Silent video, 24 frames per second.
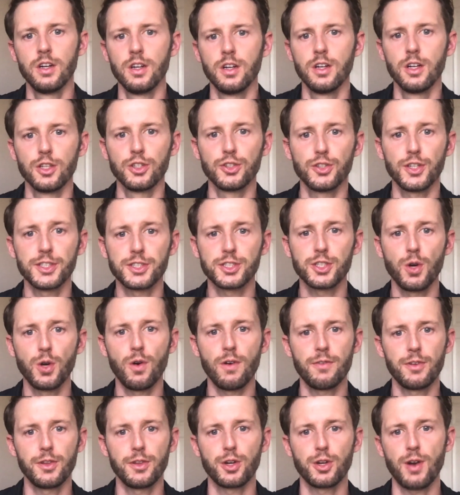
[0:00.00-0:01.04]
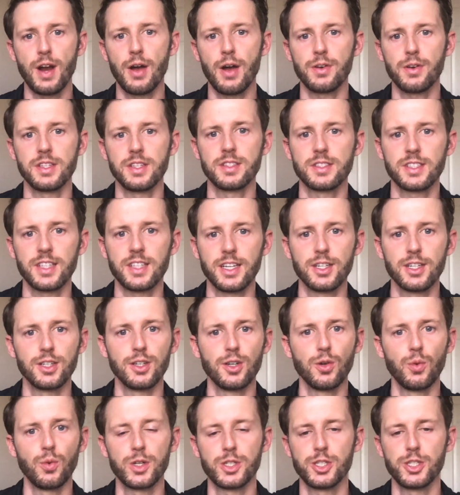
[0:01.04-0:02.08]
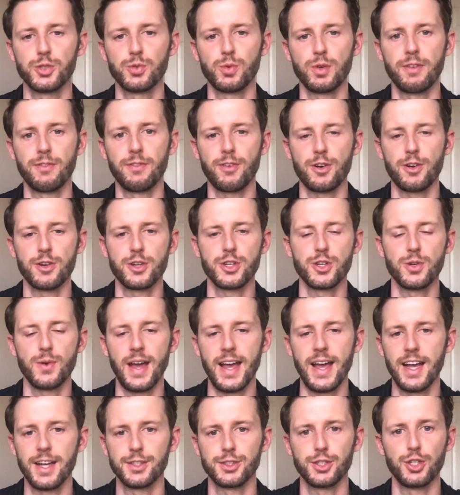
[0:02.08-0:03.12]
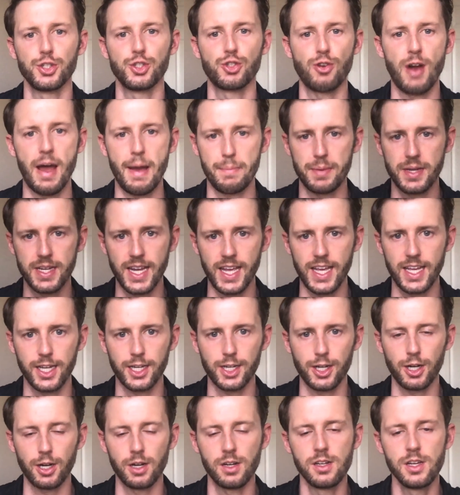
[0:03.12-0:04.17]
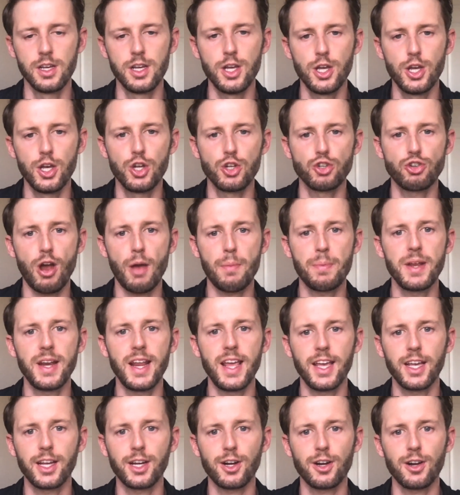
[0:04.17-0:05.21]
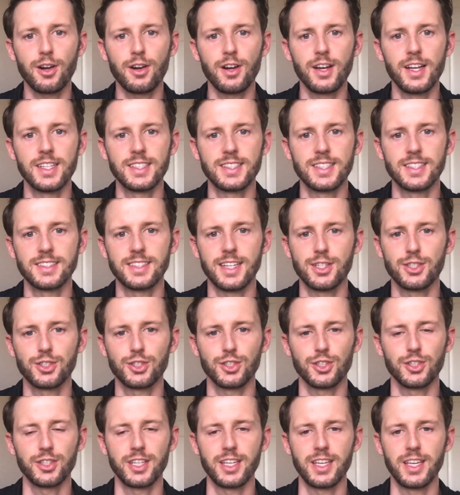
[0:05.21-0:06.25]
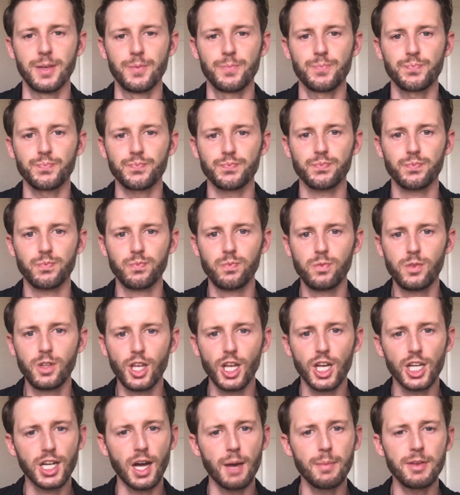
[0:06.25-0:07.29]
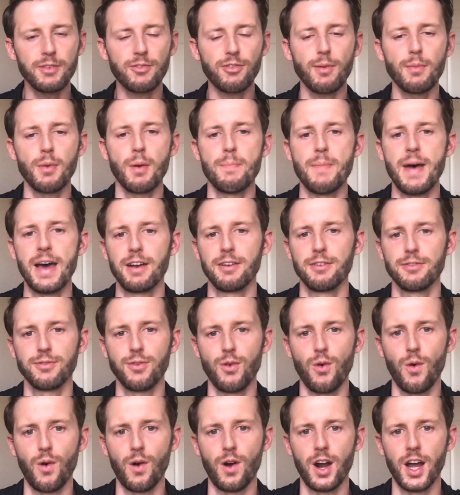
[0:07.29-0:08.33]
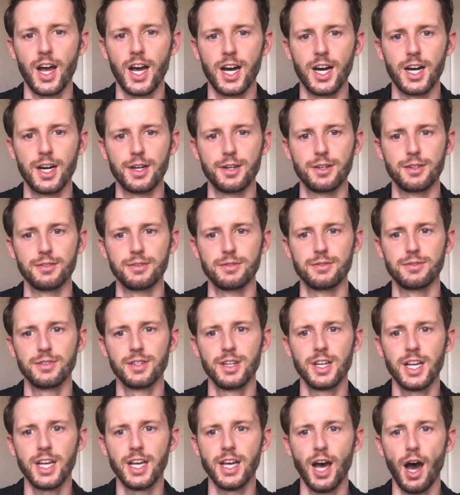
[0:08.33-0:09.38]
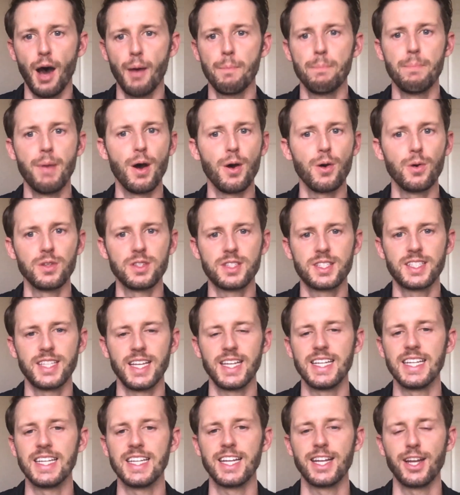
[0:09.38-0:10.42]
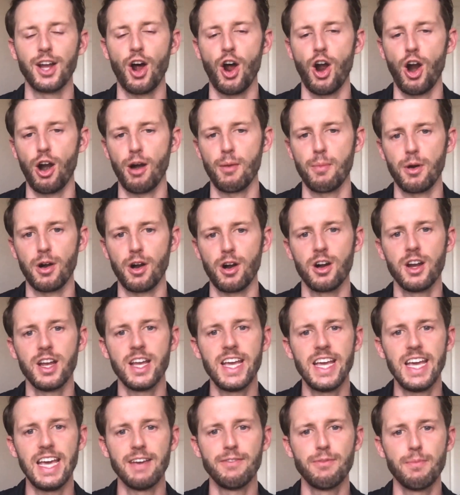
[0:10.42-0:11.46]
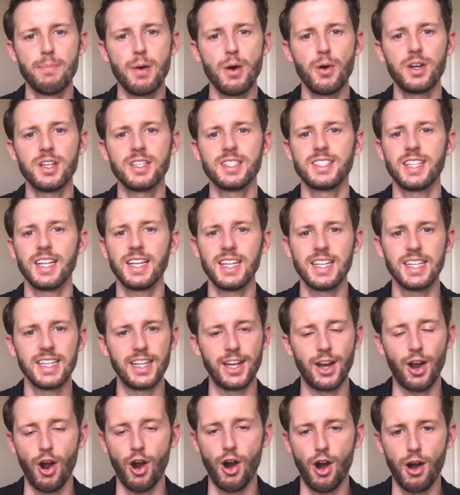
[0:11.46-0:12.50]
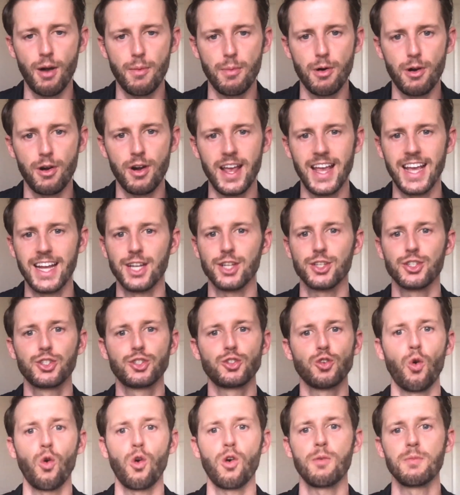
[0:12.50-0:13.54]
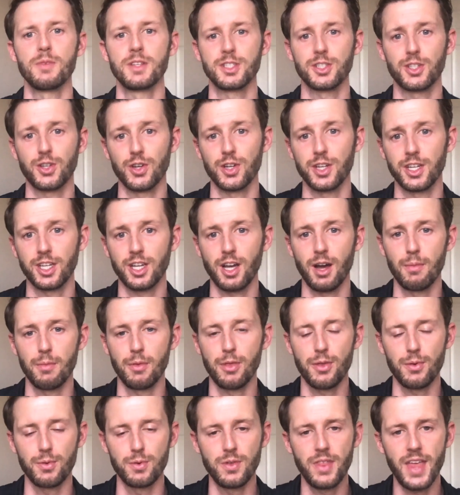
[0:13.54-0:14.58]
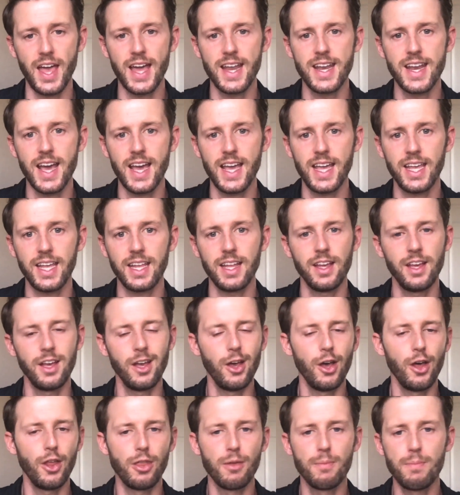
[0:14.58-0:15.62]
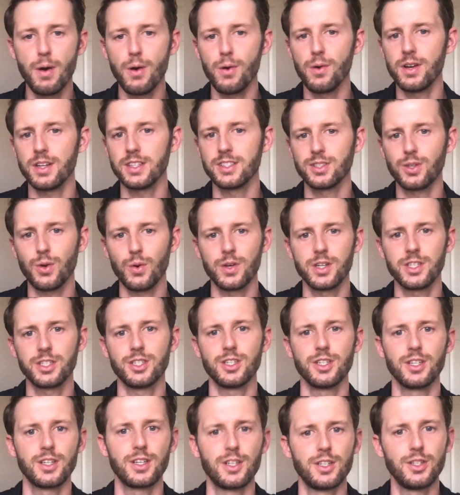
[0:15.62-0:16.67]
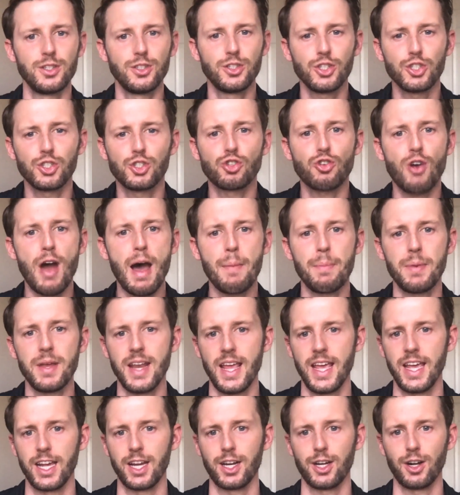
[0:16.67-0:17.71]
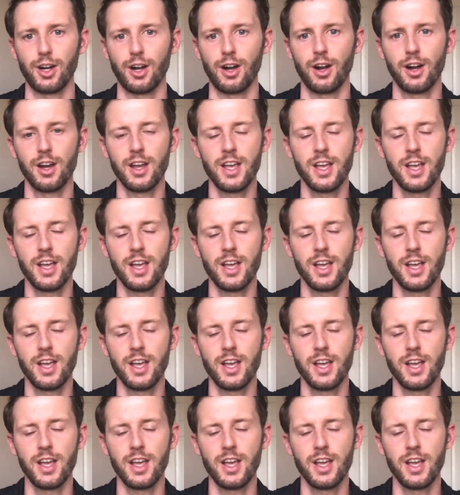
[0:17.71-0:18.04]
So let's go over the grounding skill, which is referred to as dropping anchor. Dropping anchor is essentially coming from a metaphor of a boat sitting in a harbor. If a boat is sitting in a harbor and a storm is going to come through that night, the boat is going to just drop an anchor.